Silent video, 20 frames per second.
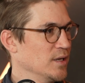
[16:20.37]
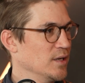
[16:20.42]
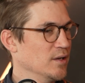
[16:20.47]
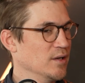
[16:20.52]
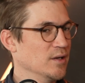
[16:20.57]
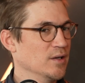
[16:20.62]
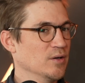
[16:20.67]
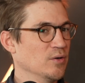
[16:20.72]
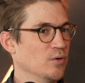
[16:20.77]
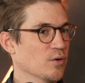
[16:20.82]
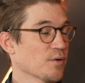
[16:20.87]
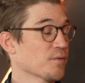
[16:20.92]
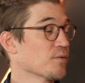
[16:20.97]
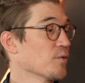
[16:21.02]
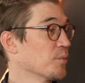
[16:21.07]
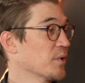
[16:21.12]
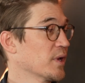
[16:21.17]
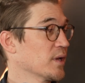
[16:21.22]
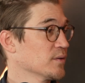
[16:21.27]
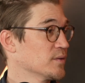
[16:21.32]
Or
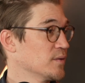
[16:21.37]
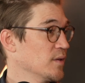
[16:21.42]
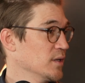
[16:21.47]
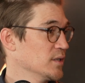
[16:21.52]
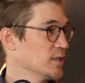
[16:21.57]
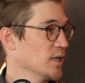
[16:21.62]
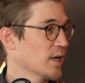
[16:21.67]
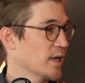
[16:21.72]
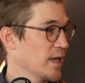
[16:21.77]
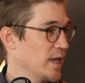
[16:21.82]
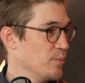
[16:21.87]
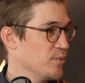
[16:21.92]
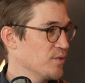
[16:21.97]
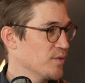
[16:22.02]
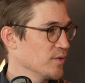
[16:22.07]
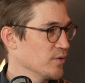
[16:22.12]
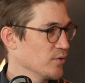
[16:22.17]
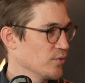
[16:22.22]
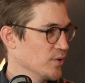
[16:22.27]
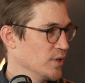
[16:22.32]
from things like game
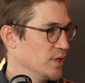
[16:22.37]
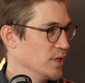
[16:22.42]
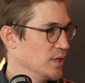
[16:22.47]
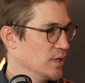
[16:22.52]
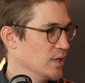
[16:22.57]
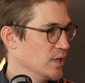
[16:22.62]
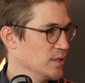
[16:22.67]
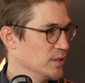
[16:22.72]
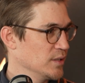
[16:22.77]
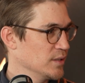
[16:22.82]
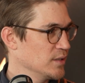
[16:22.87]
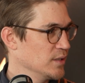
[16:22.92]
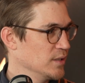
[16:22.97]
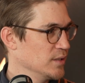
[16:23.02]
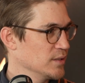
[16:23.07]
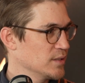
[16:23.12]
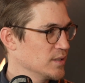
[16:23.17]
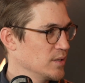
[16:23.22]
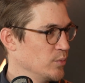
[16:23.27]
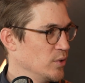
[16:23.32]
theory
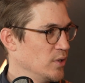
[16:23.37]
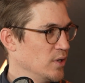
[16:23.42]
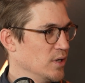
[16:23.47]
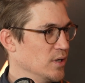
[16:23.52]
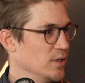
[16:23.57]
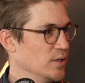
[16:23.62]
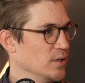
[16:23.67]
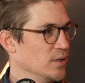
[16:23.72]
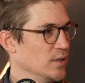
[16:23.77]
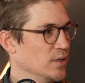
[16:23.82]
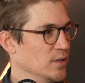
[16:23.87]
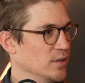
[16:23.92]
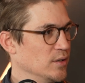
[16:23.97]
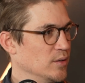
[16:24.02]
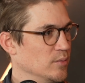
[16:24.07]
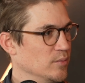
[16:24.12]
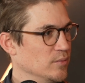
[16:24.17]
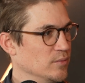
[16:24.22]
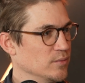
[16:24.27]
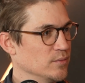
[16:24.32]
and similar,
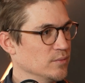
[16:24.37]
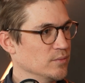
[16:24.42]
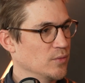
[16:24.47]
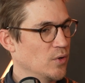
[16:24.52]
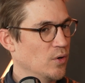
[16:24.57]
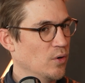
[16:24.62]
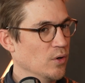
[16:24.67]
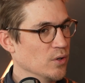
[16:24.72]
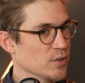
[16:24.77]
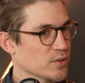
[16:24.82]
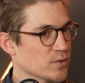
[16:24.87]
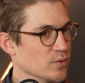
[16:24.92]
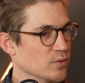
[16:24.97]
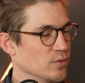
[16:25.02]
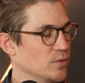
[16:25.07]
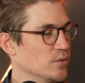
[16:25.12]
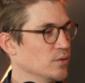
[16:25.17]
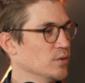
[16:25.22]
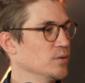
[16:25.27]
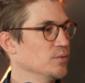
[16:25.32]

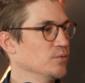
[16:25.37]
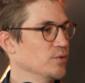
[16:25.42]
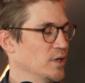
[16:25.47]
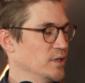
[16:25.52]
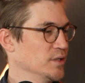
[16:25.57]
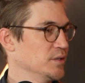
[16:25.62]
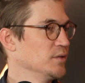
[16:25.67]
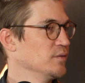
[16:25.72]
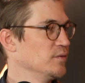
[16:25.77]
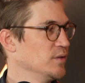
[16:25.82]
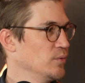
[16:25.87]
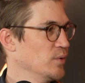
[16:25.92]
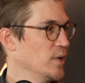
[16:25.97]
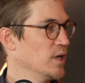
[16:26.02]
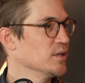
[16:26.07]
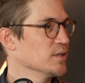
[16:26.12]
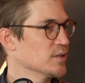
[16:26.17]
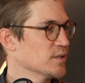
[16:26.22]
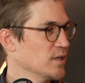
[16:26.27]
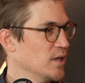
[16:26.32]
also relatively
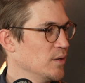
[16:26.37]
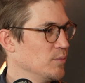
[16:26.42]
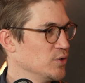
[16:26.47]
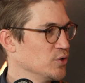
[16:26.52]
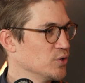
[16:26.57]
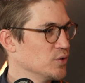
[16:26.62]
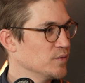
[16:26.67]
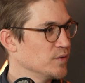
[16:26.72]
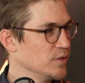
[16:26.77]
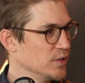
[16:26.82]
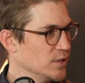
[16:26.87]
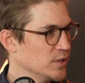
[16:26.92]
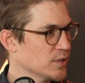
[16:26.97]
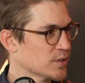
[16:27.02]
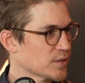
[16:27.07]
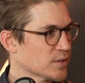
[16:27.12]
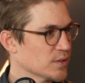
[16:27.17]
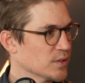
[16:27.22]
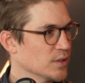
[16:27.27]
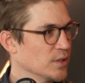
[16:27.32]
well-established
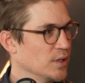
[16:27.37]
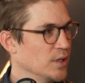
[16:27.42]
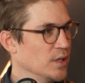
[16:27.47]
fields.